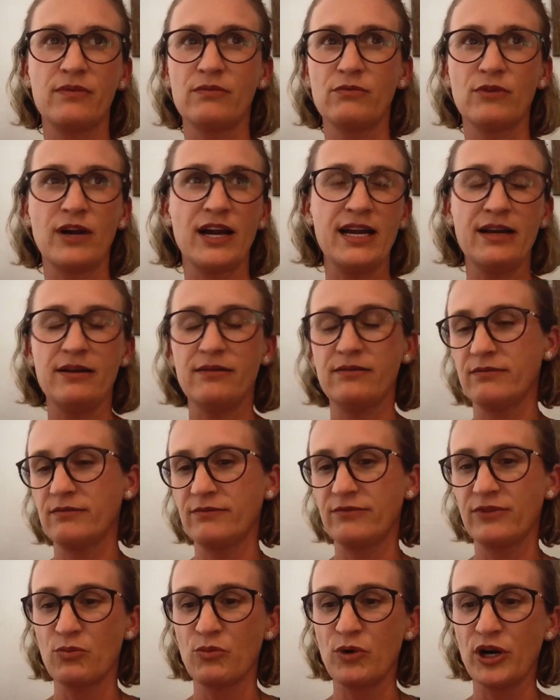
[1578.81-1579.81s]
right
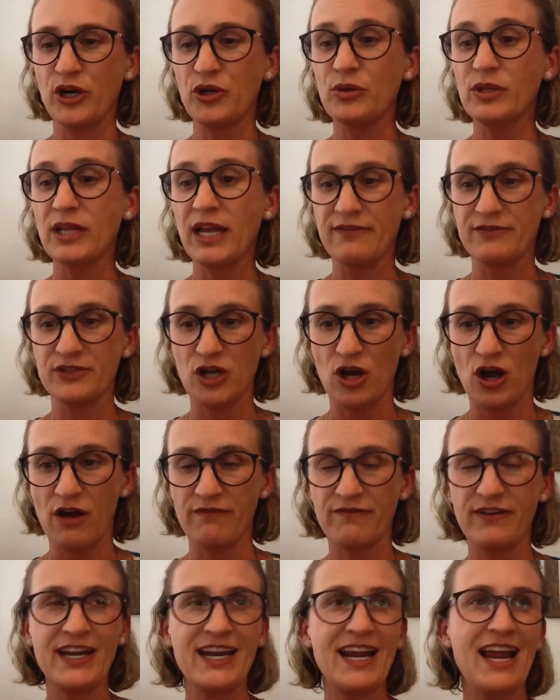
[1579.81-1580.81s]
from where you left
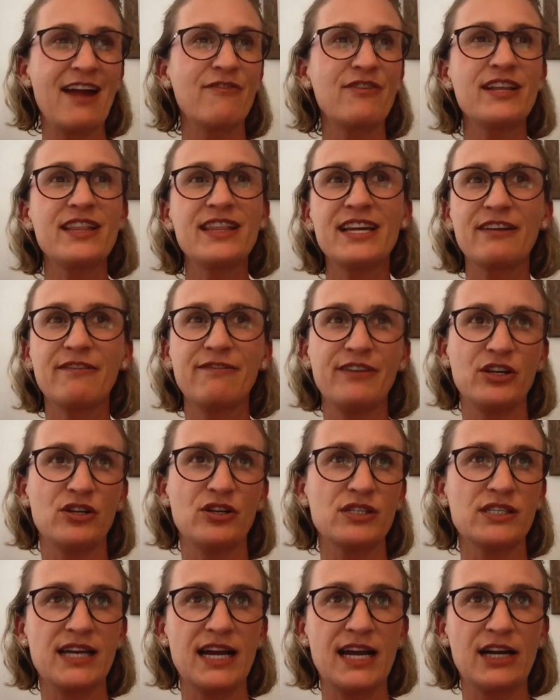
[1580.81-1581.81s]
off, and everything
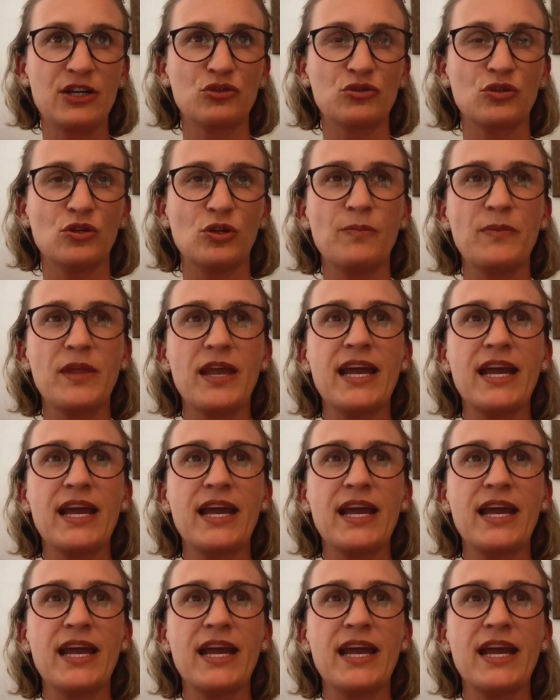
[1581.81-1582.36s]
feels natural.